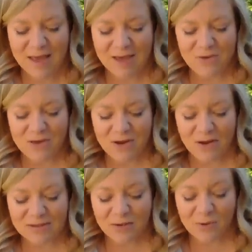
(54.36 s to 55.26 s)
You can
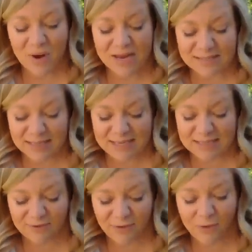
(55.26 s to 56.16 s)
also waste
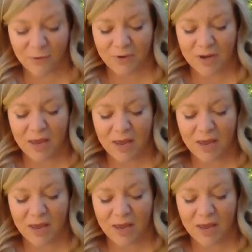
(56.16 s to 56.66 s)
less food,